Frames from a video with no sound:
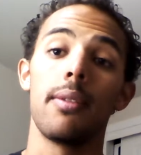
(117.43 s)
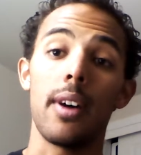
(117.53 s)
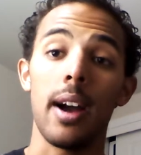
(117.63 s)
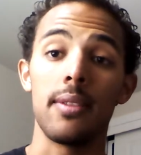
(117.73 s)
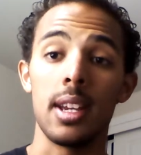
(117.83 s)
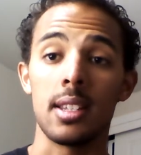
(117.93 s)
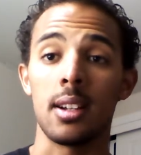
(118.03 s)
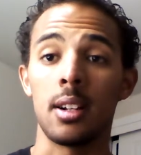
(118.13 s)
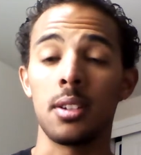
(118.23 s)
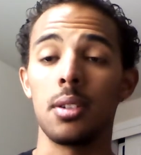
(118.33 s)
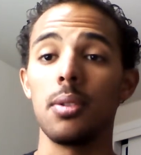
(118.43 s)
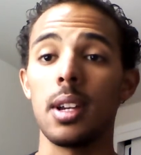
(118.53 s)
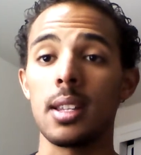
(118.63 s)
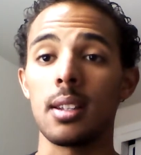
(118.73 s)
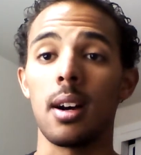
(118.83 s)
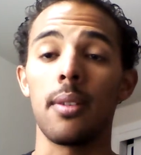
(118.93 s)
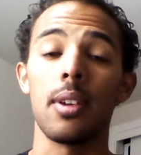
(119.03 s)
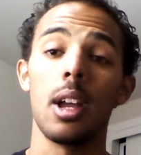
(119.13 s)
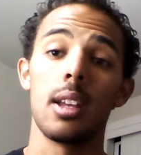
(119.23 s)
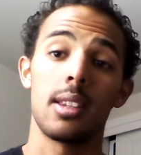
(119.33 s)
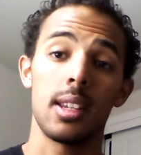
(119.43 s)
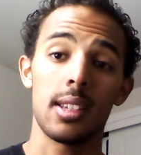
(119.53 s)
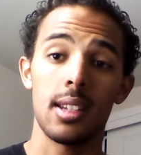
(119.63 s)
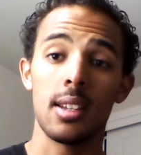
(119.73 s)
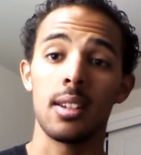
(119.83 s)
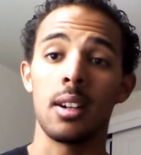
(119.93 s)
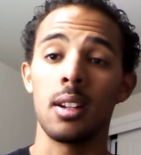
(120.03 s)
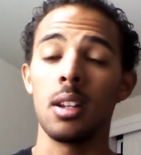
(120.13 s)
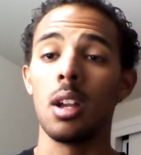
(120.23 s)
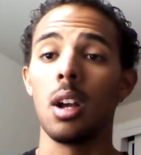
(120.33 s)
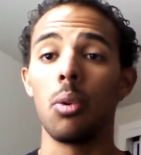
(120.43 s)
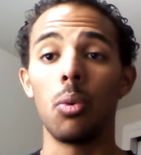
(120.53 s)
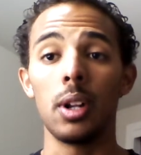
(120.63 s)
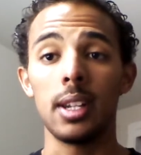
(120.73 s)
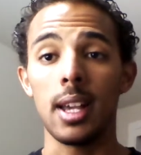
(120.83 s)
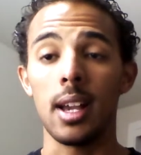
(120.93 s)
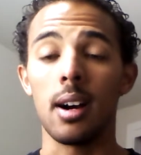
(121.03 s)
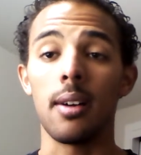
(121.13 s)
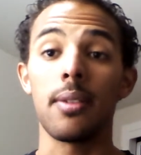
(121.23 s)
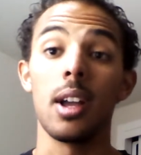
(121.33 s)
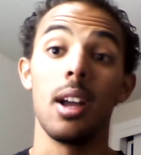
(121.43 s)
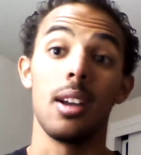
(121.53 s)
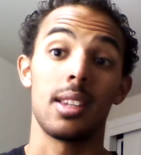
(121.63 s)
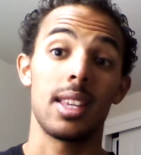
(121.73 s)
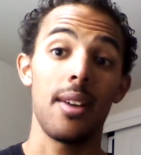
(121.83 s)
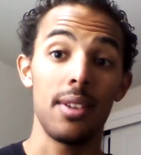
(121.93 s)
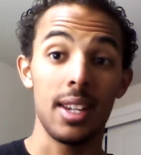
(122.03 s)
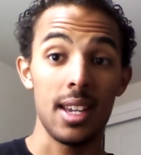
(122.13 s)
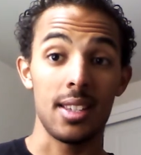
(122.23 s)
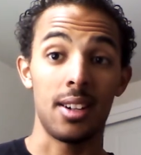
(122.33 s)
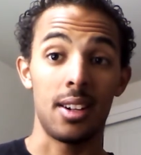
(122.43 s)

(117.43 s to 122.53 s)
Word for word: 5 days on, 2 days off, 6 days on, 1 day off, 7 days